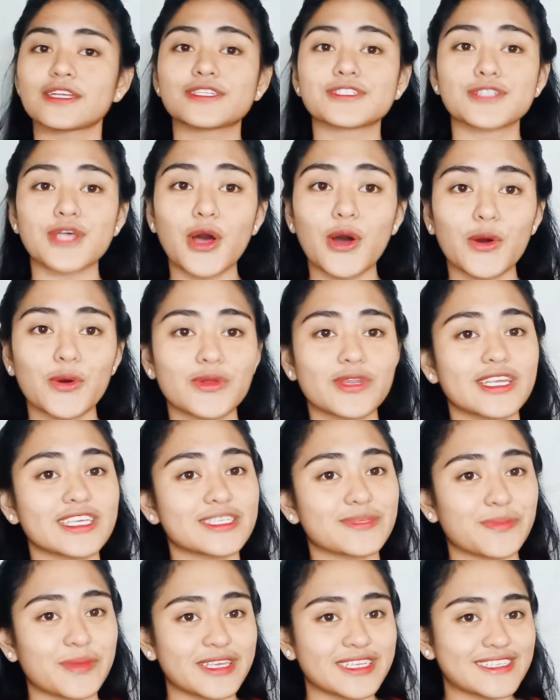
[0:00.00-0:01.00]
So,
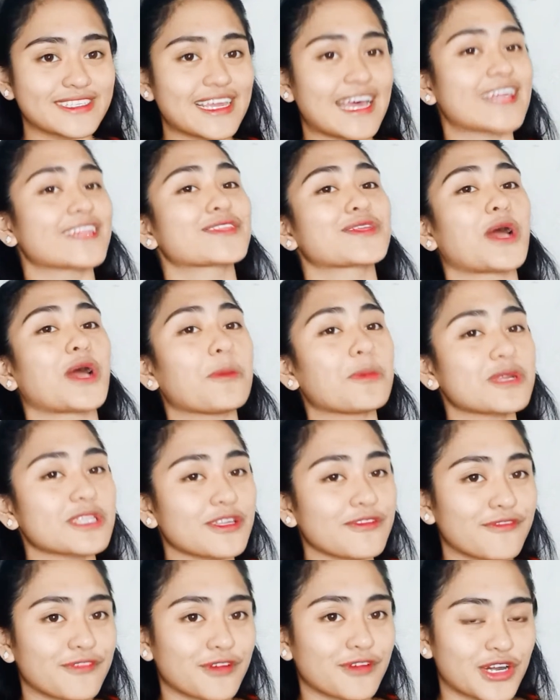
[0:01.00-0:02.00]
this means that
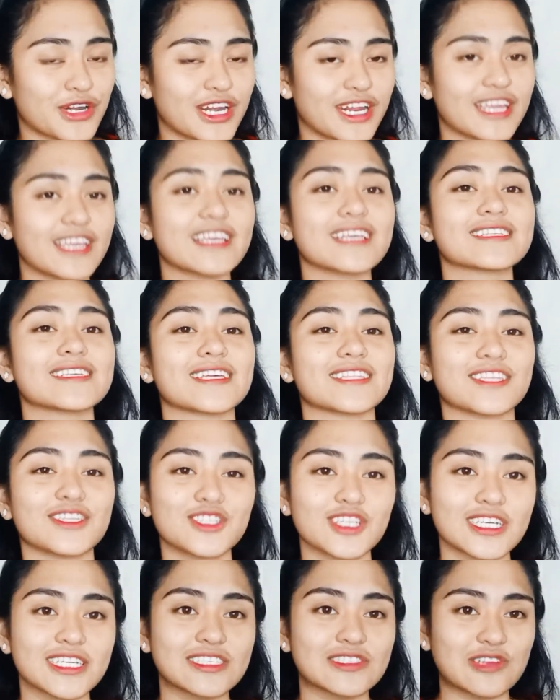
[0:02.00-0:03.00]
cooperative learning is a
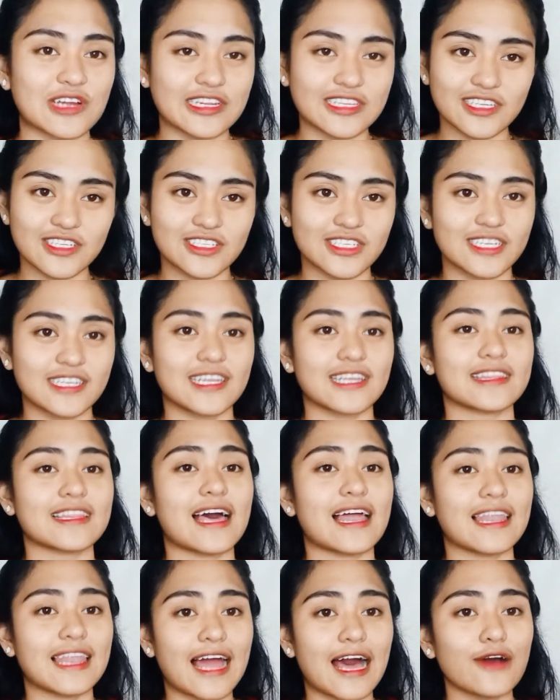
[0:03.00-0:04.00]
teaching strategy
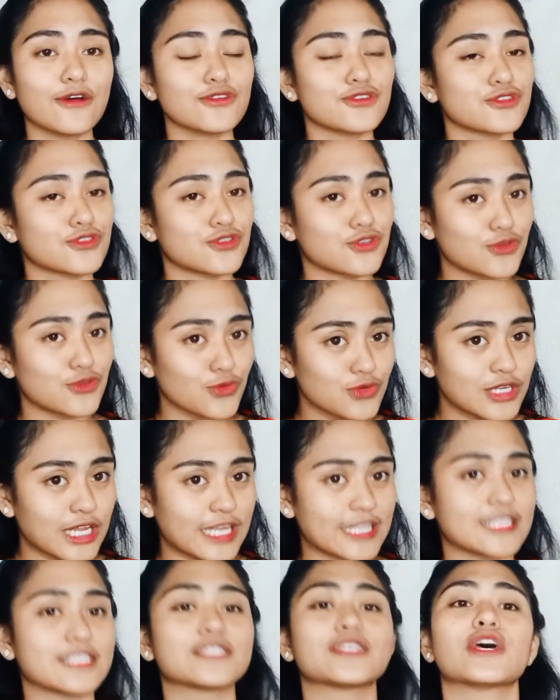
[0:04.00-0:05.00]
that allows
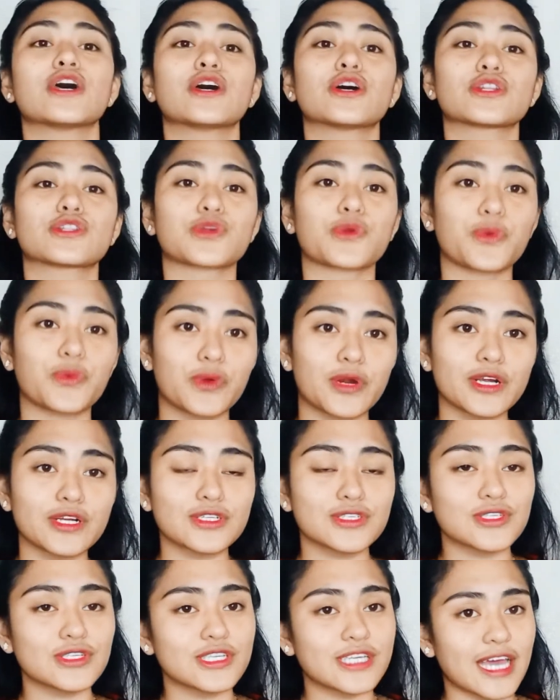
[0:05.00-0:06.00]
students to
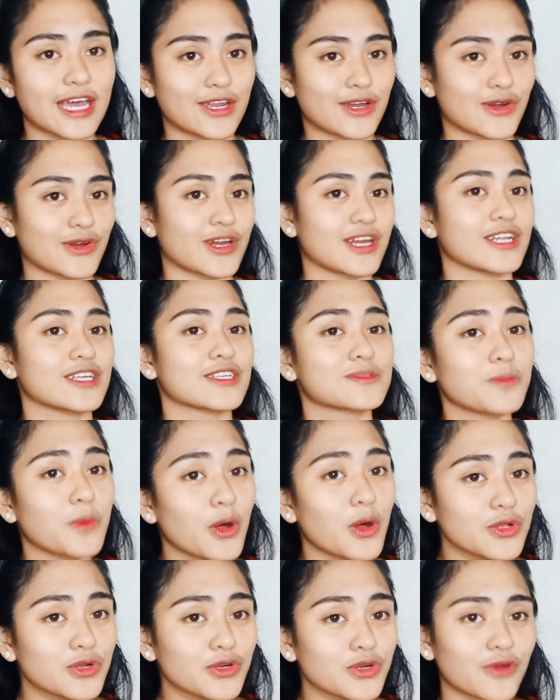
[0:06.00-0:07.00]
work together in a
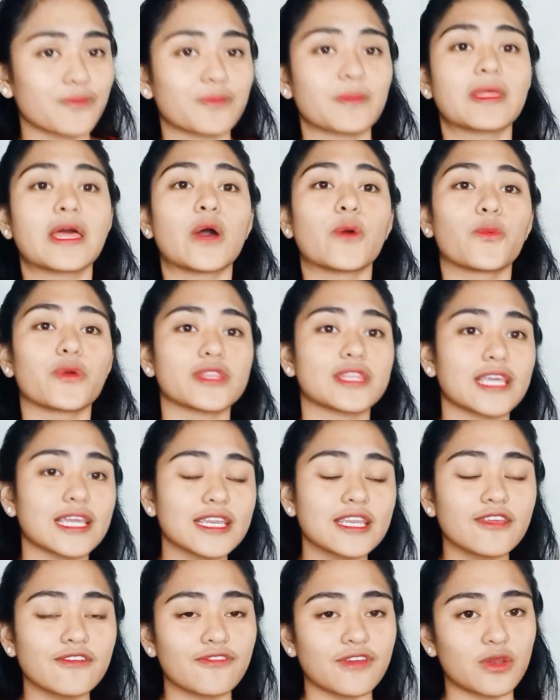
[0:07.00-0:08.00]
small group with
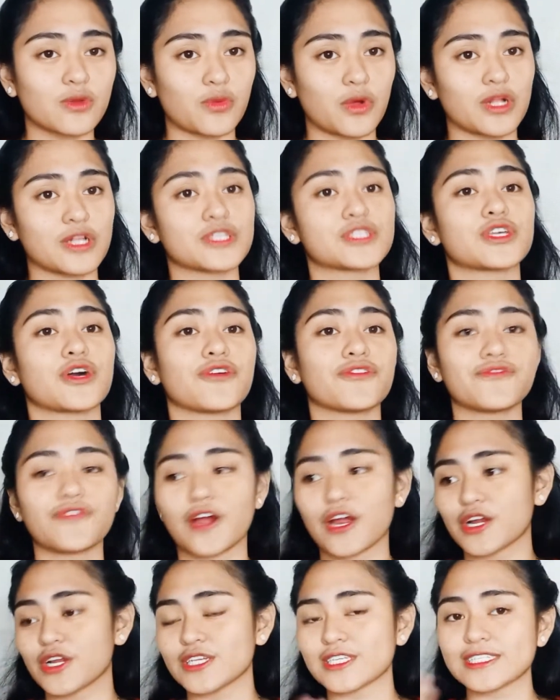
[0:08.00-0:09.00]
individuals of
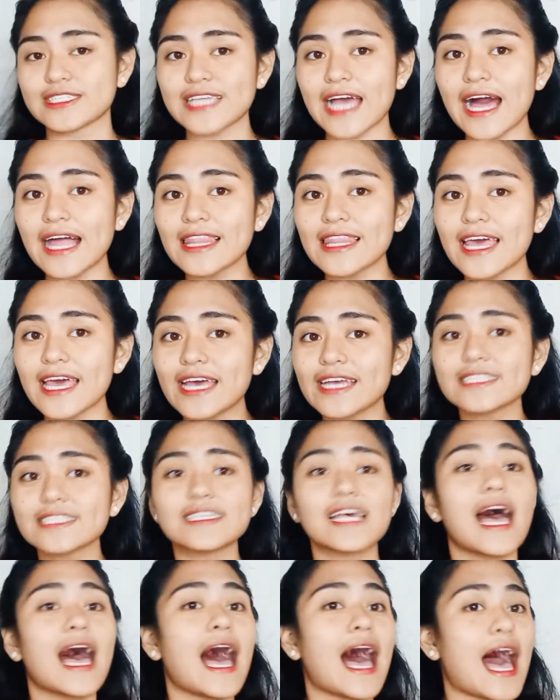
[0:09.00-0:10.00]
various
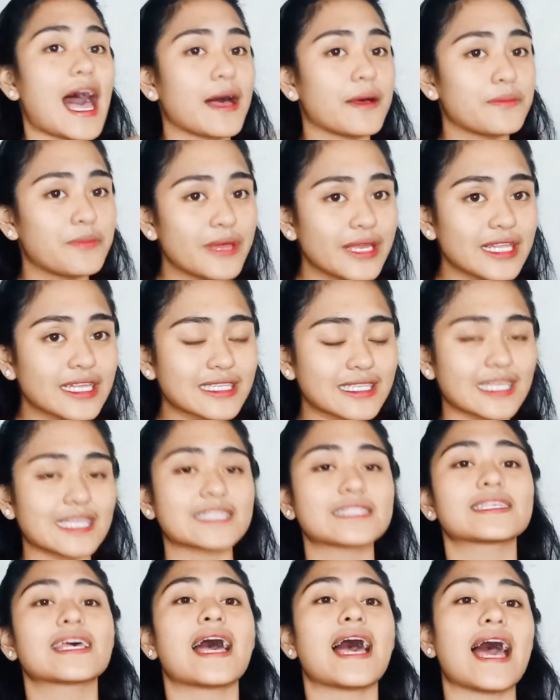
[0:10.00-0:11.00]
talents,
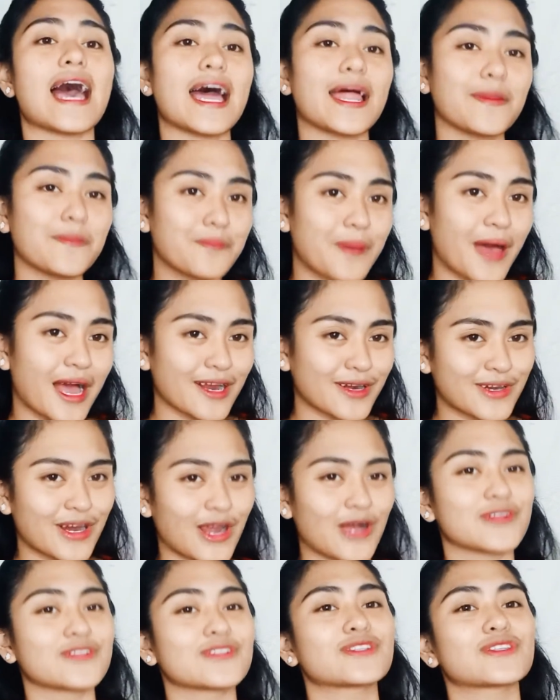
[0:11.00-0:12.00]
abilities, and
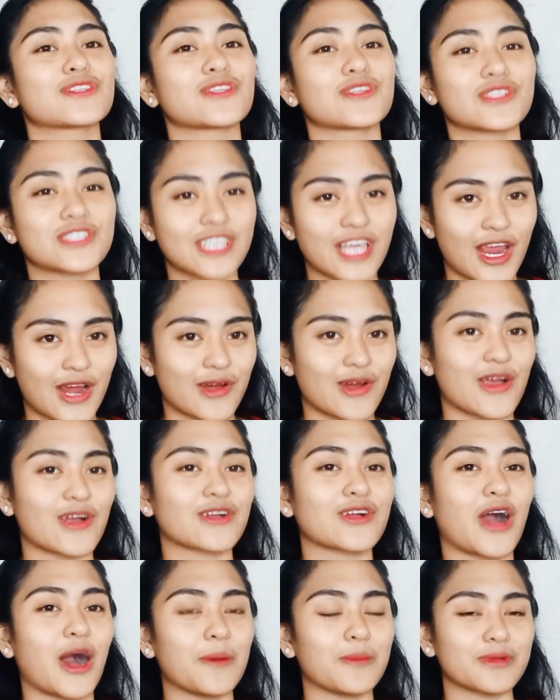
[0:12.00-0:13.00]
backgrounds to share
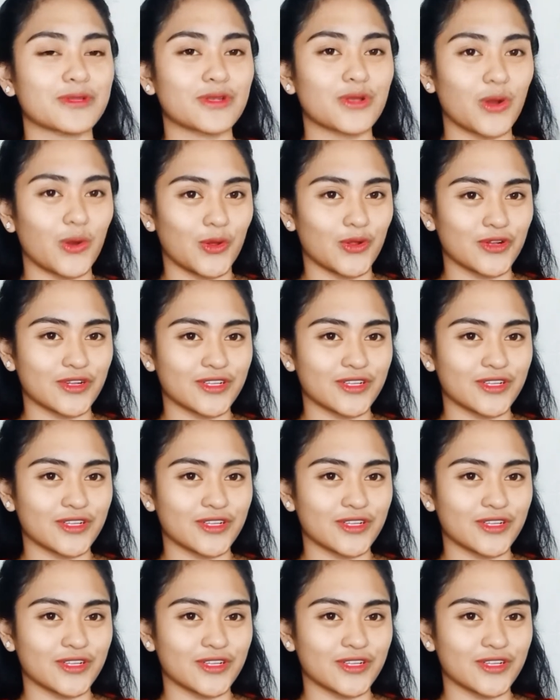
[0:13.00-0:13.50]
a common goal.